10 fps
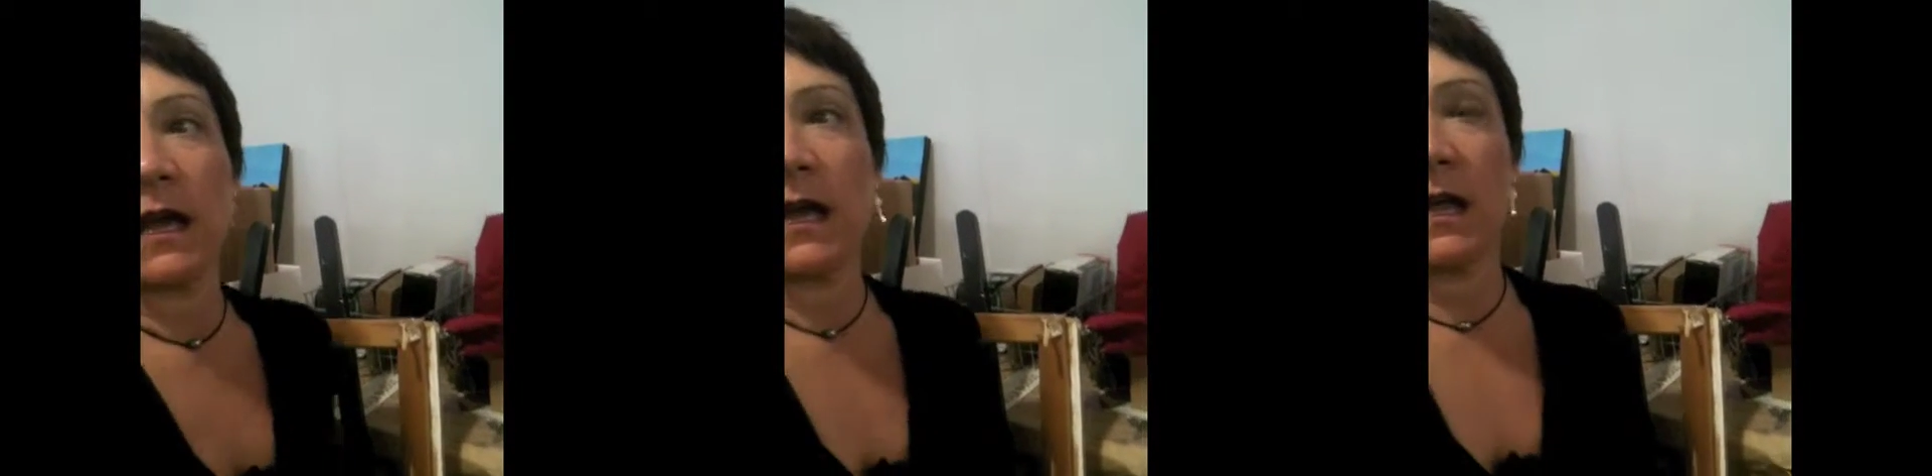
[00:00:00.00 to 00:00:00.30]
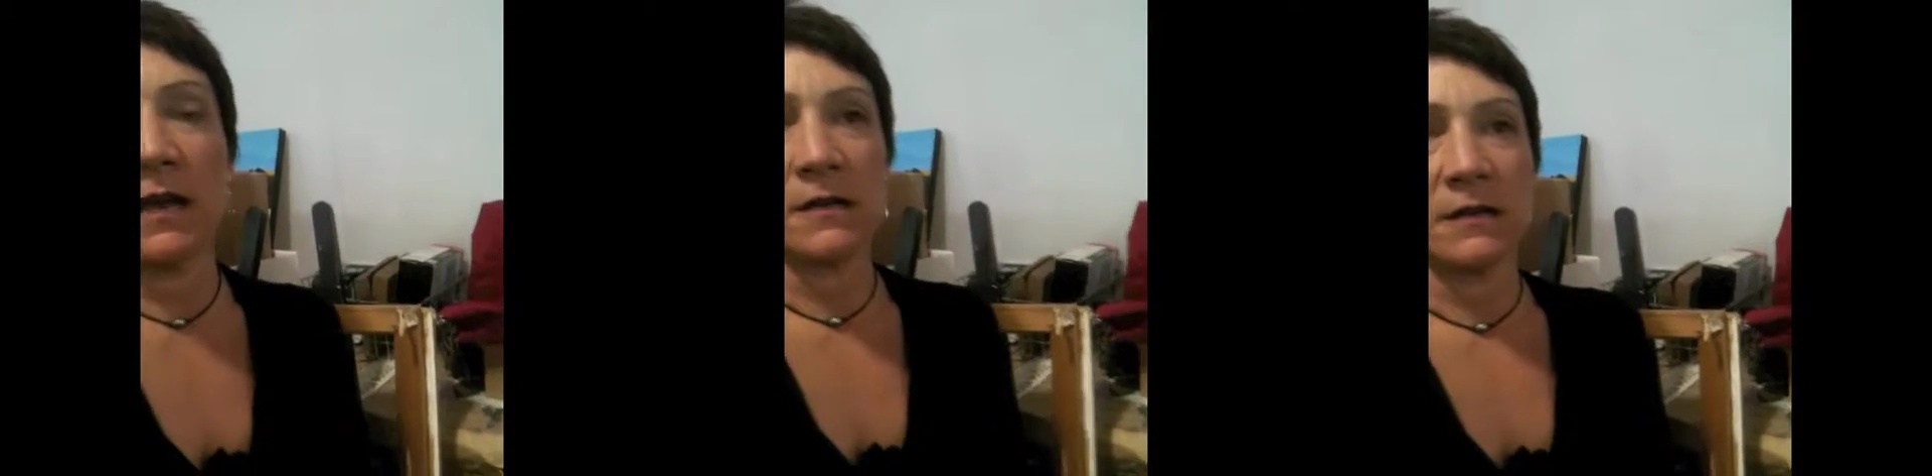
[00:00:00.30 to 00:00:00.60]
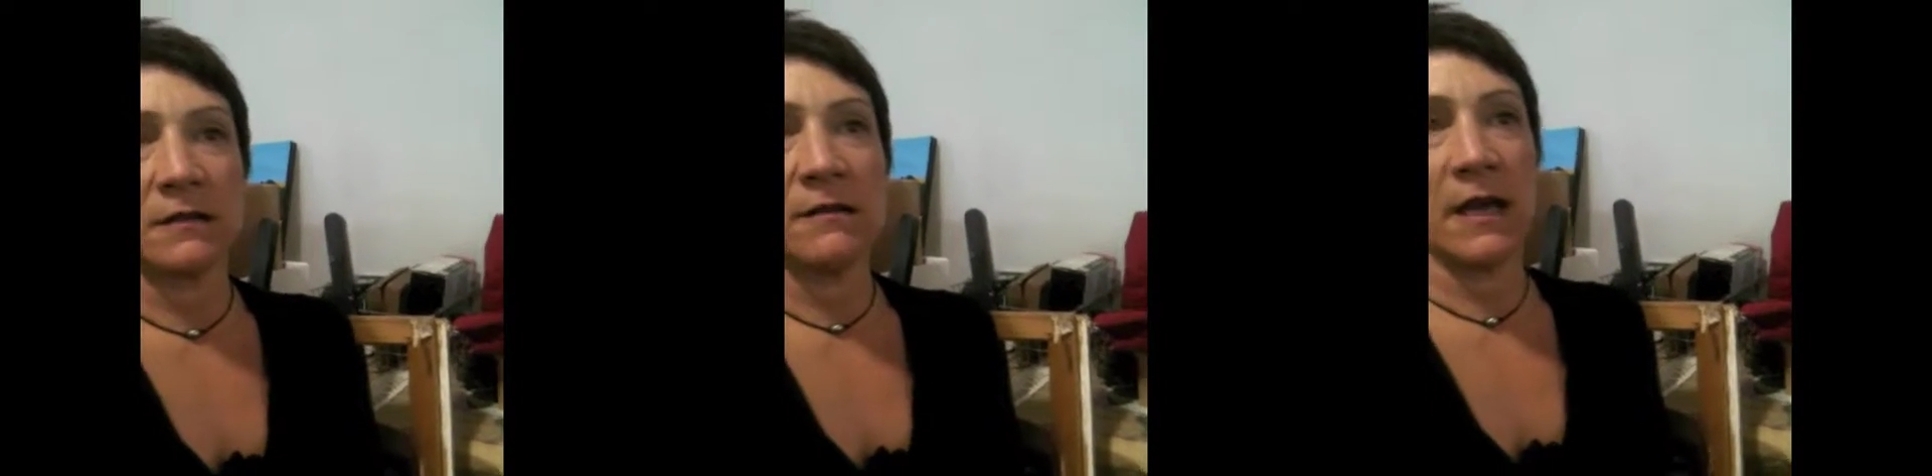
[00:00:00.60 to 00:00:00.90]

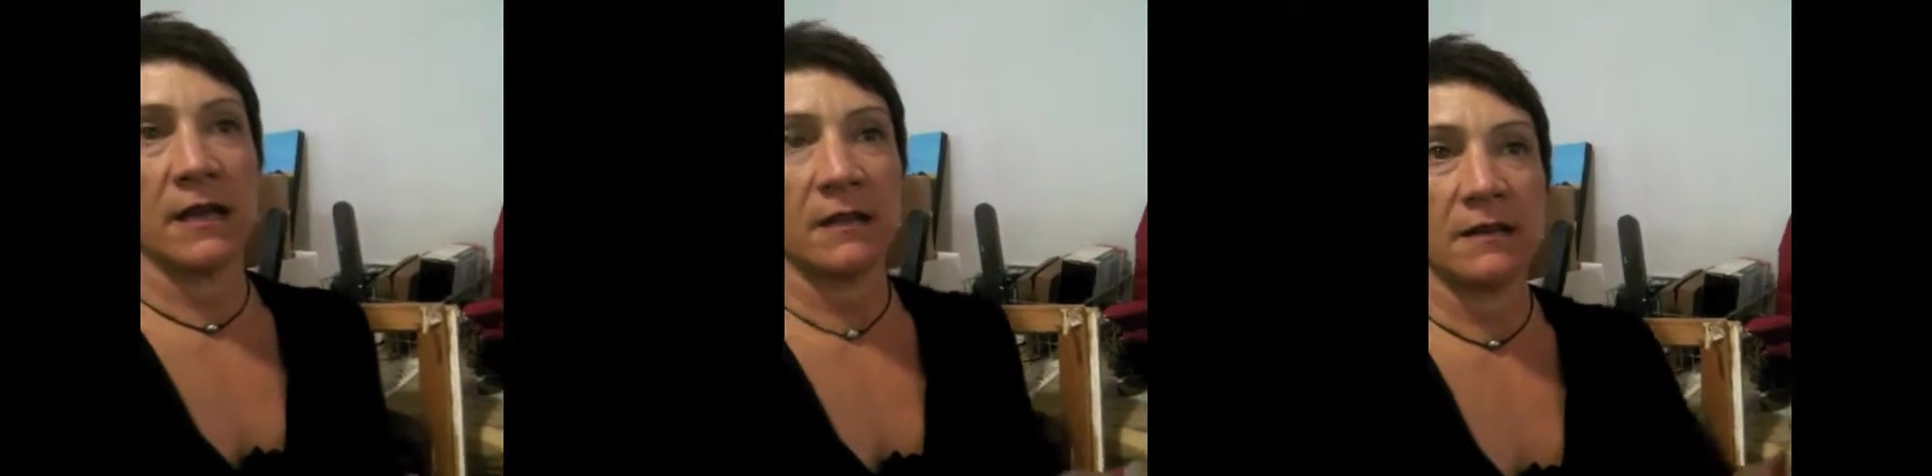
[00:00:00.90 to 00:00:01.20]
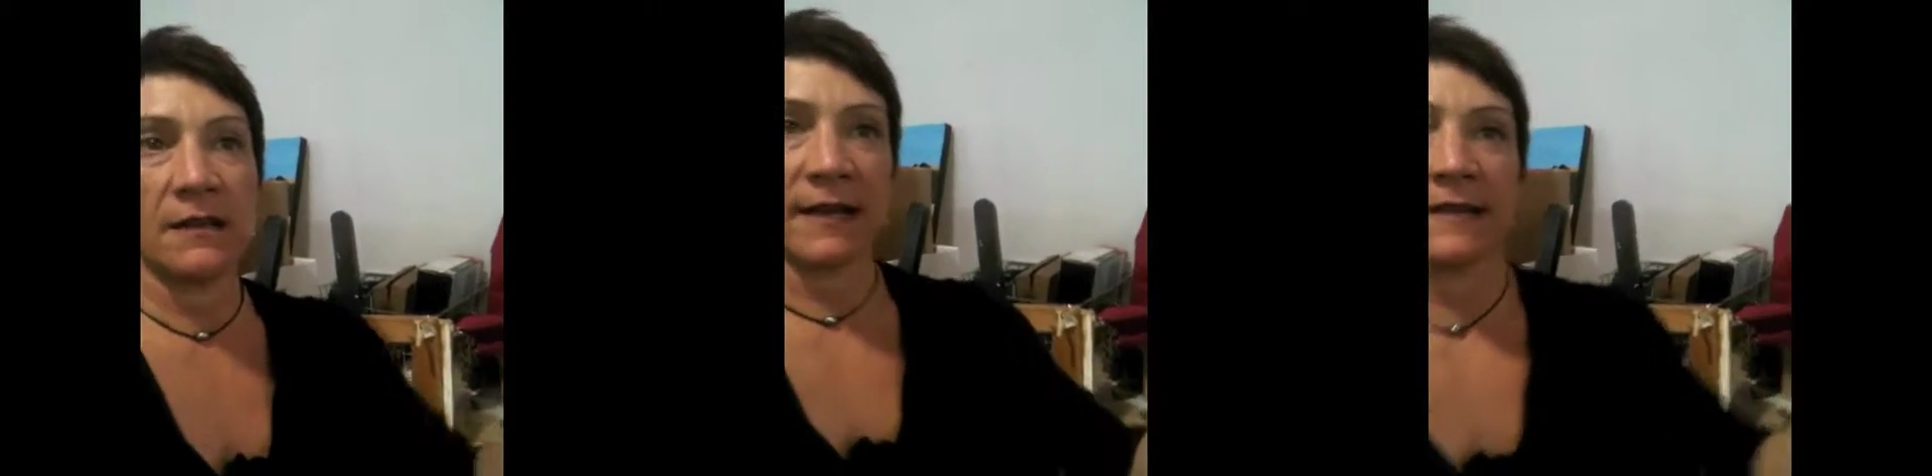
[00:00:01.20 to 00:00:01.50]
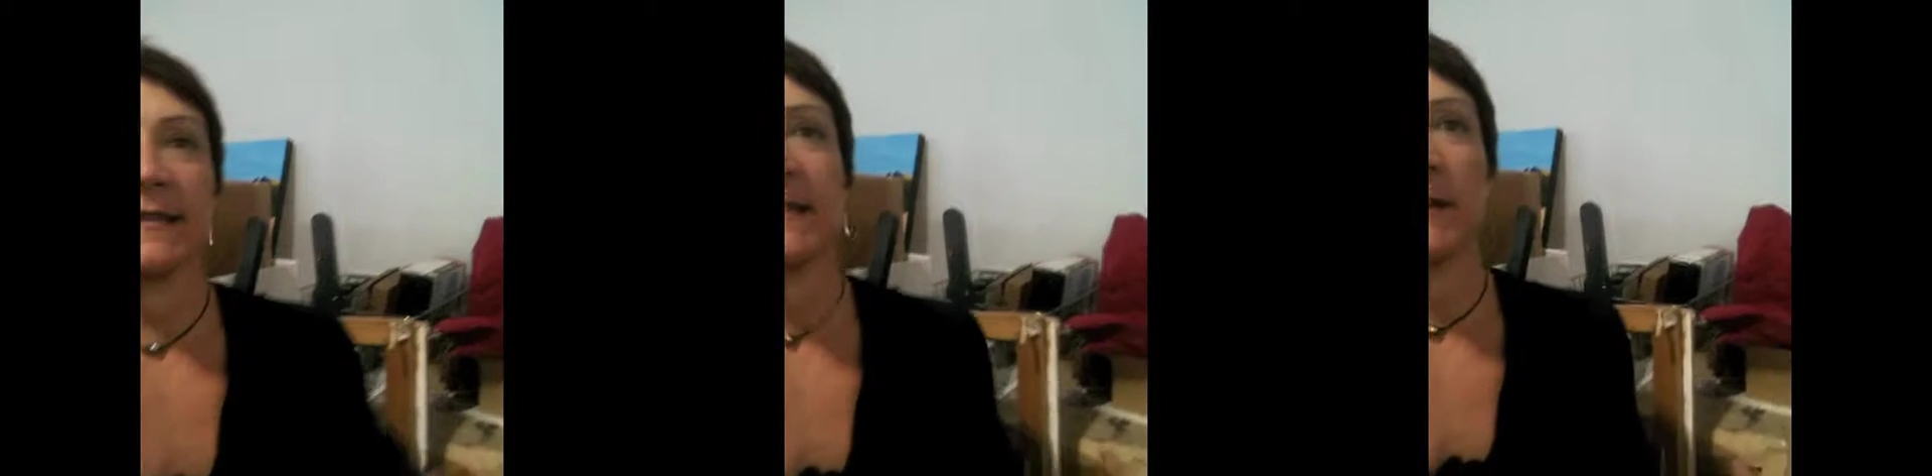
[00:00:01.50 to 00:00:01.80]
and then the
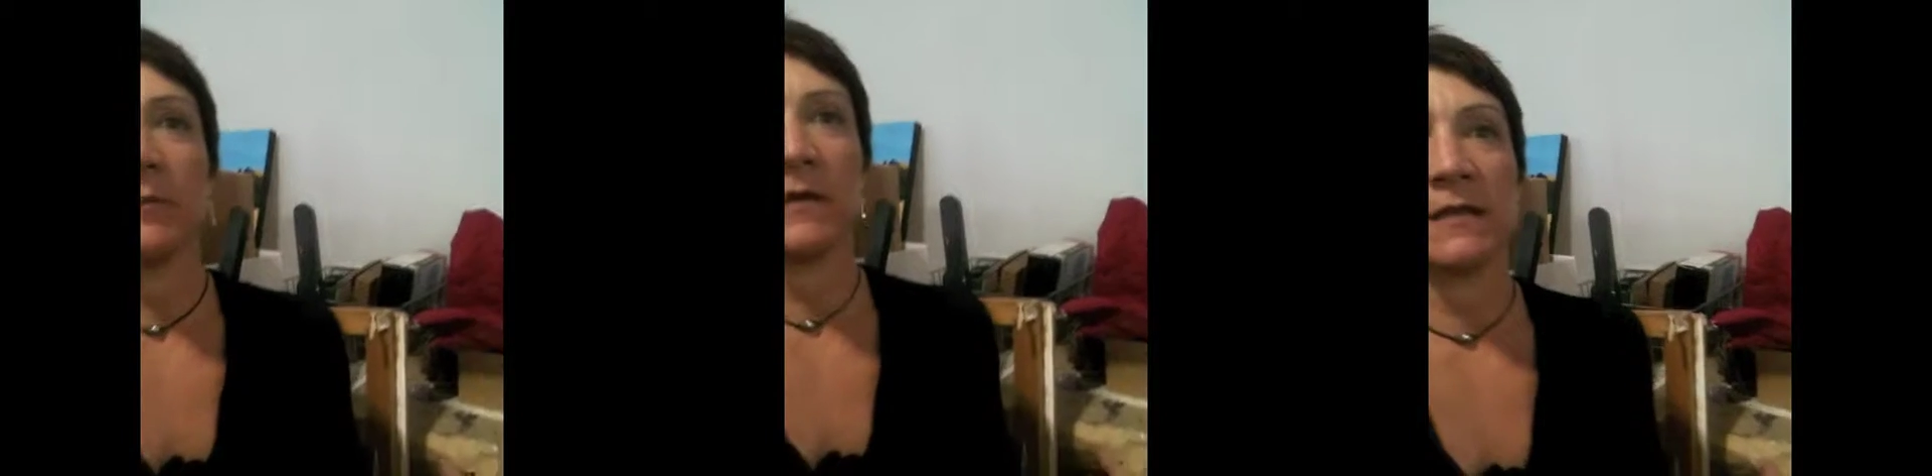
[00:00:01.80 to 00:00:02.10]
next step